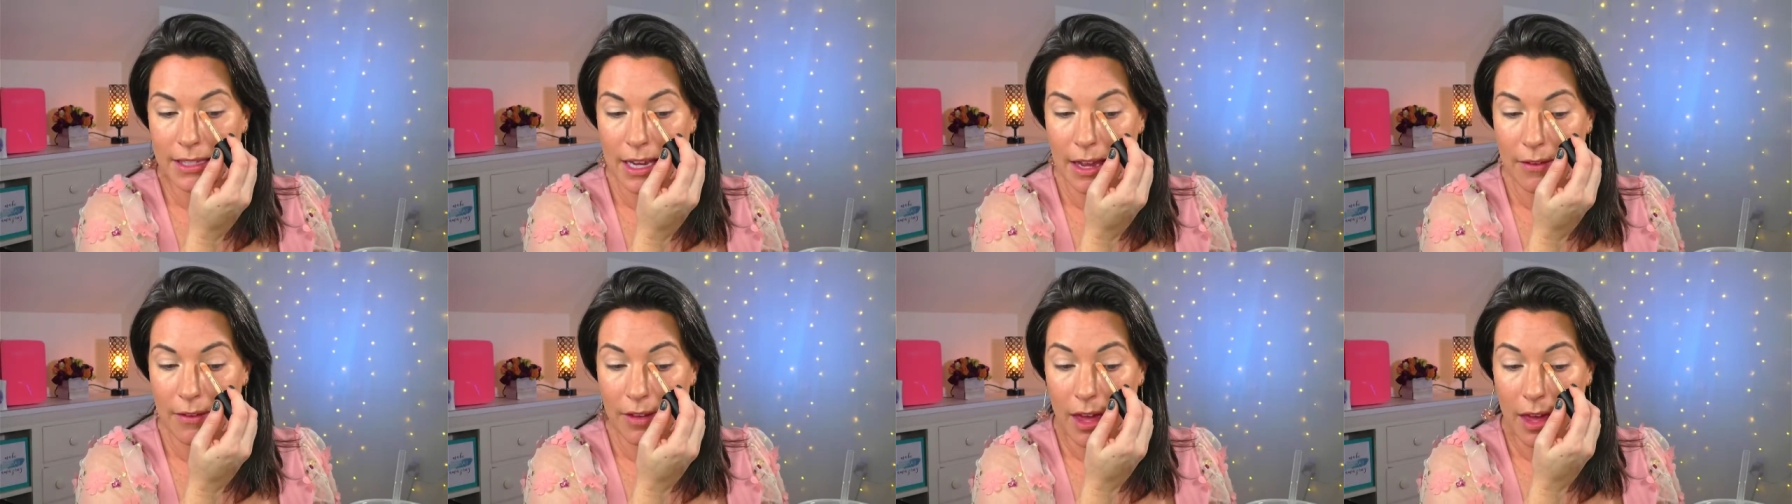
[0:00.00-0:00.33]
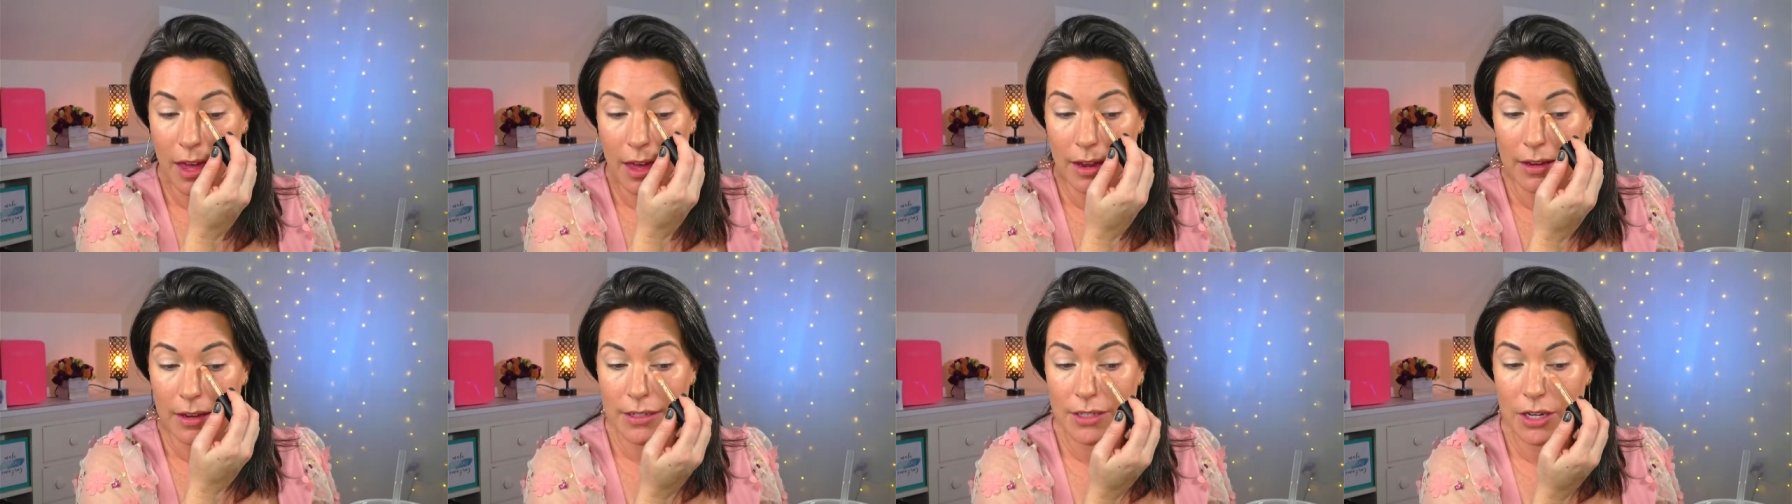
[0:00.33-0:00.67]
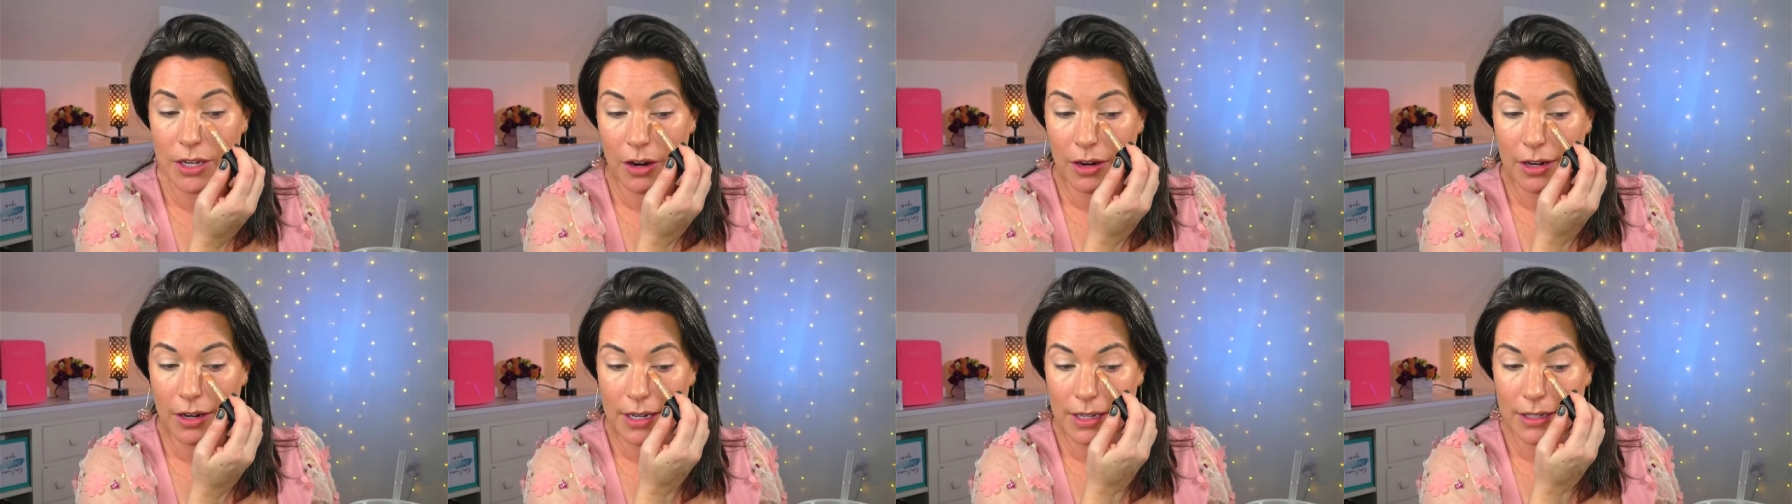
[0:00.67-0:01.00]
I've got
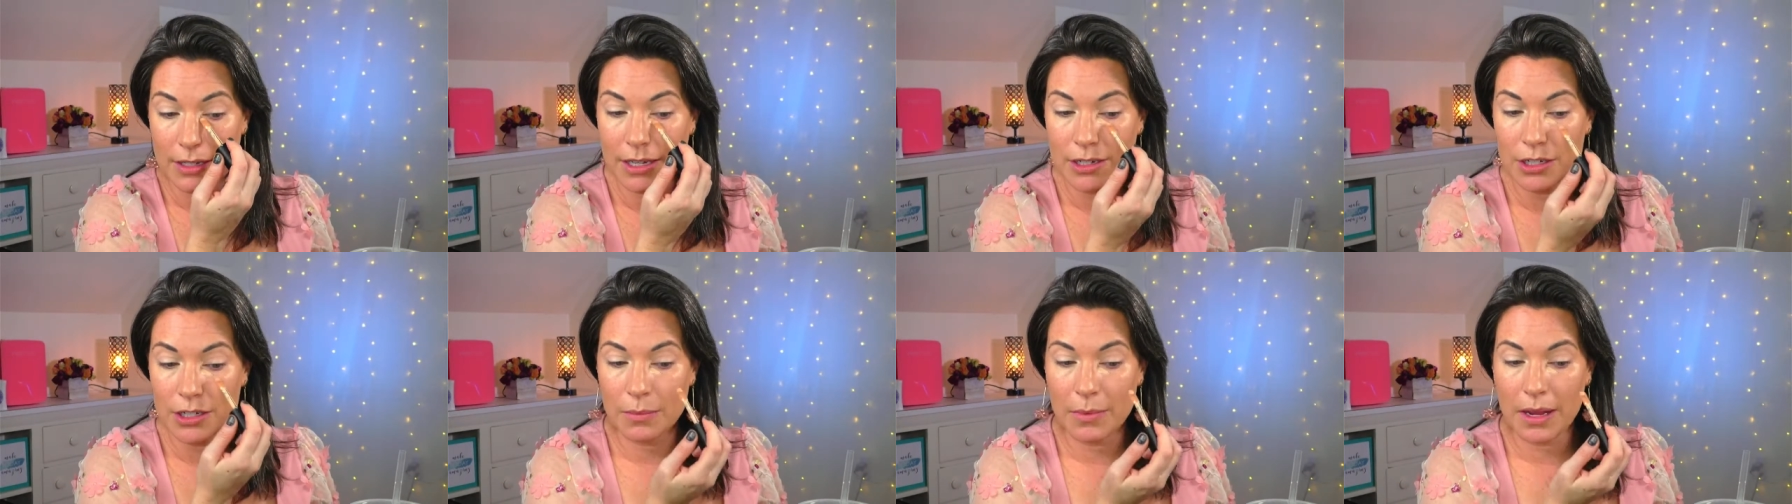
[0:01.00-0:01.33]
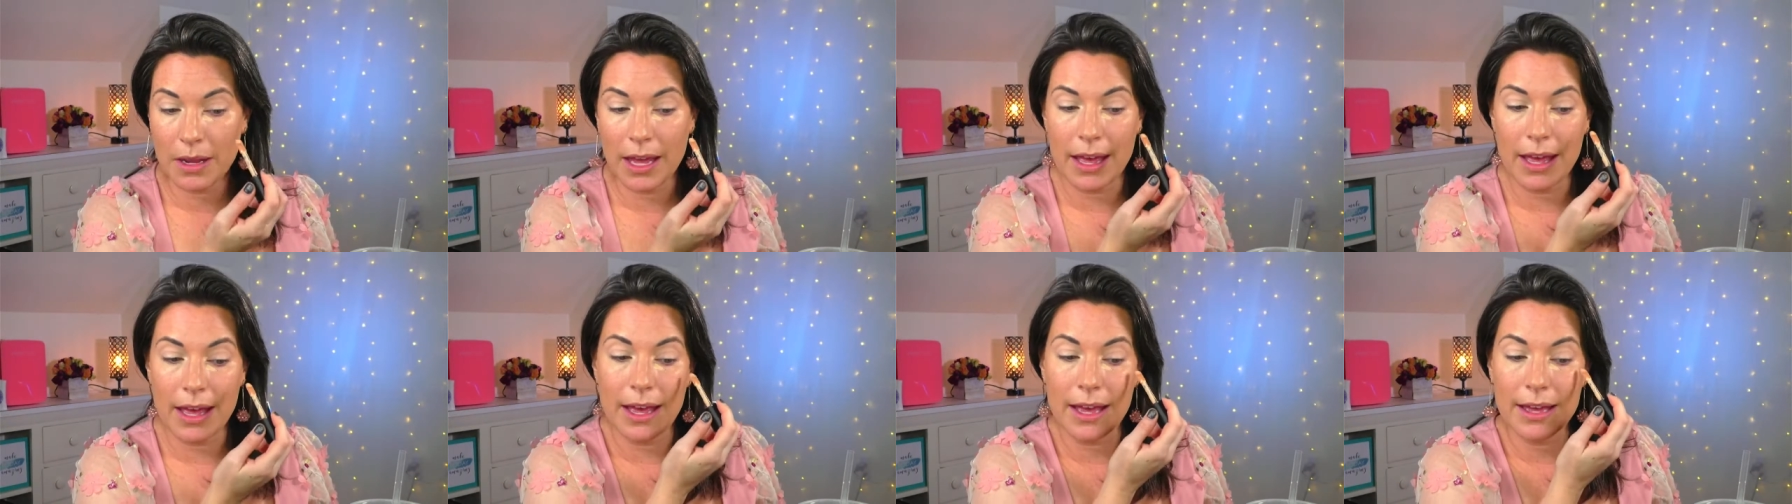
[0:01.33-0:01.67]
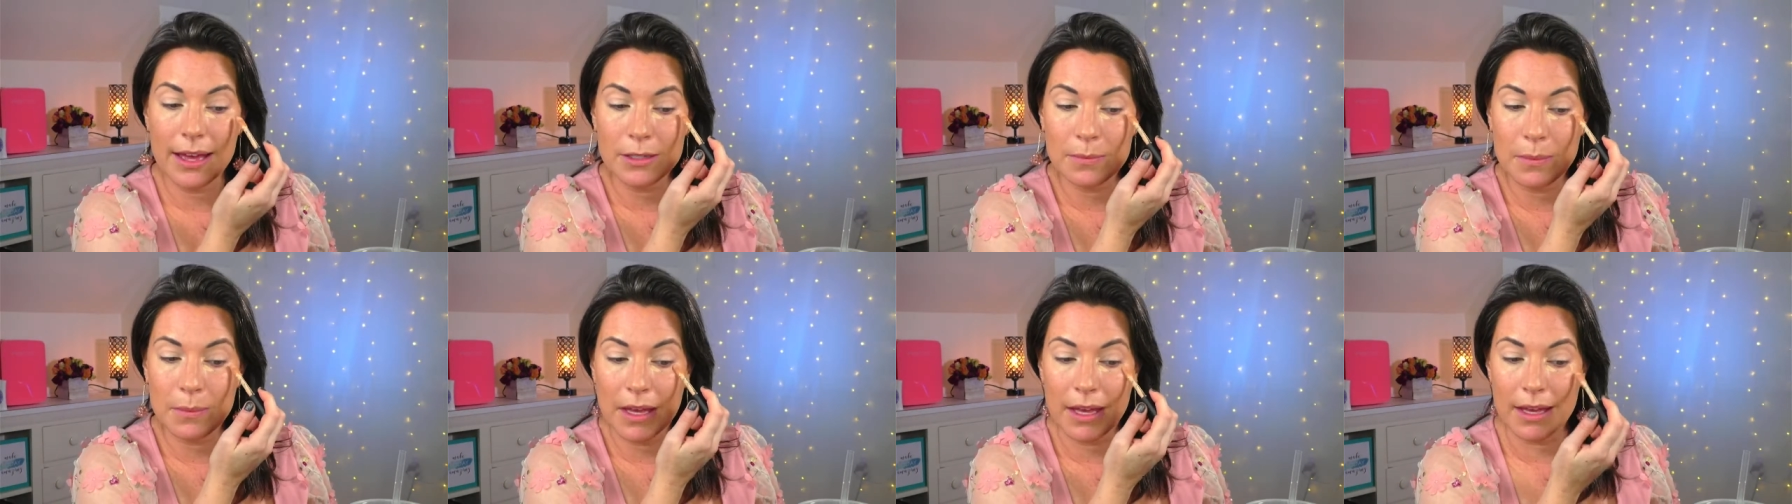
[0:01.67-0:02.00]
darkness under my
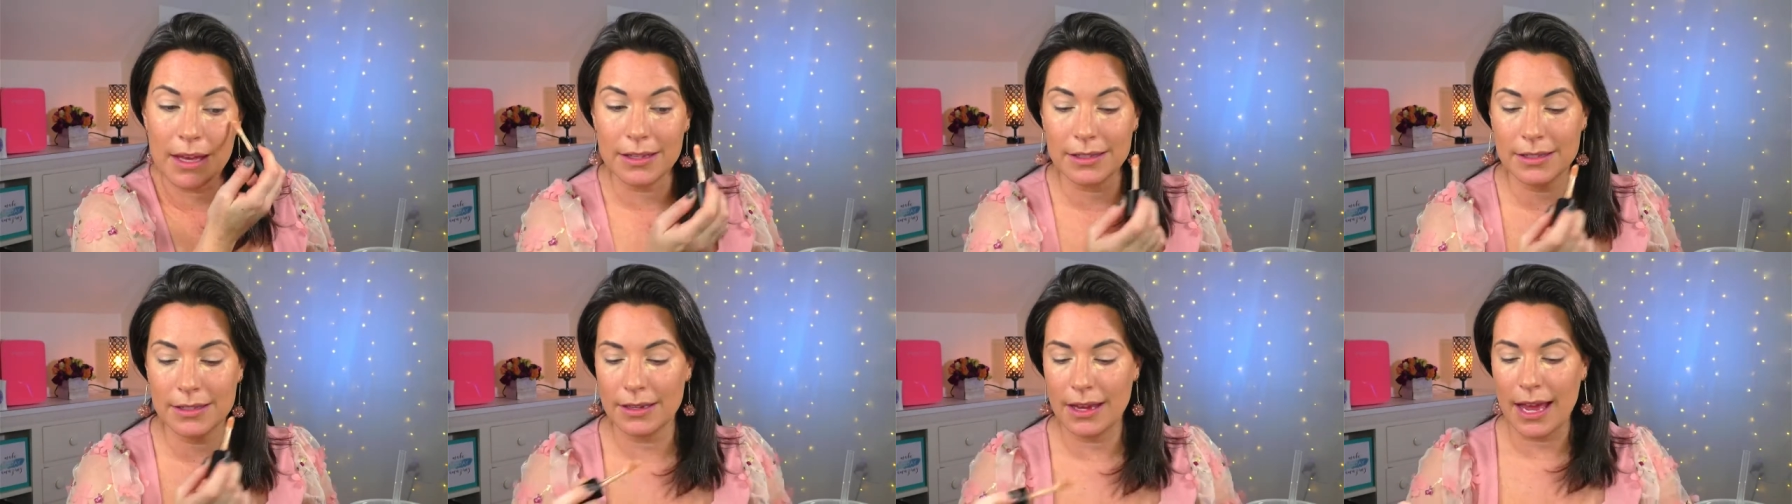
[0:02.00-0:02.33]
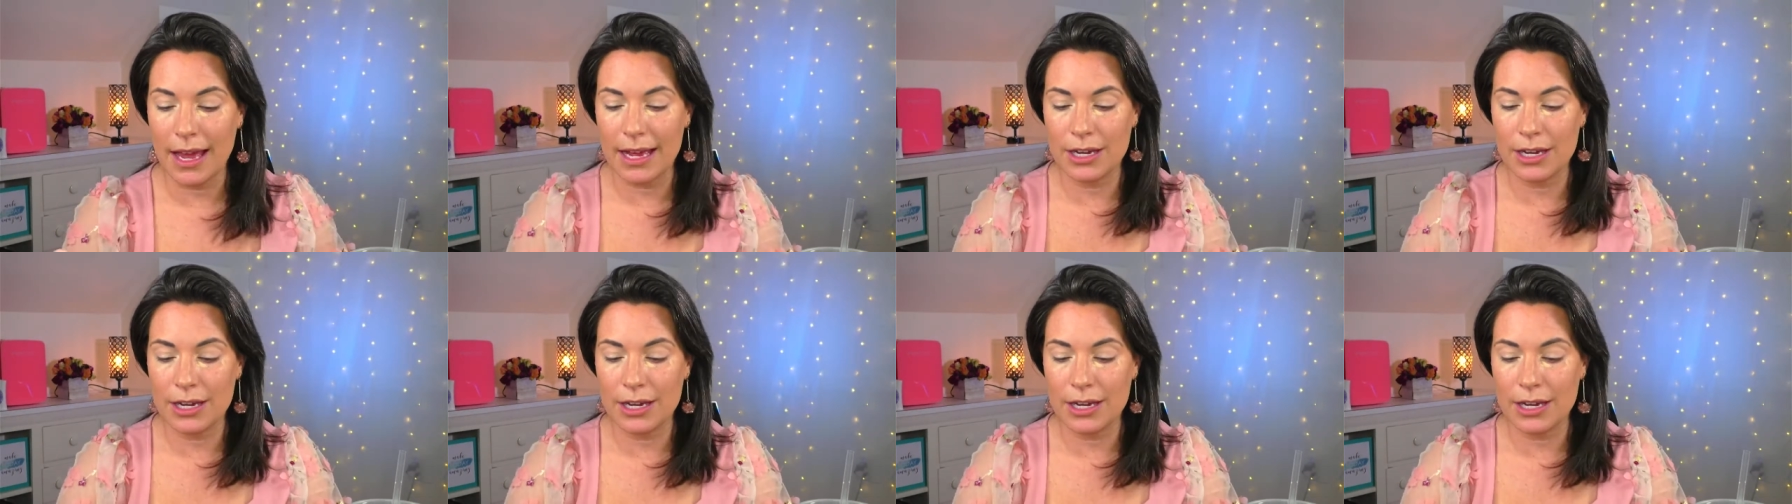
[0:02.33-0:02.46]
eyes because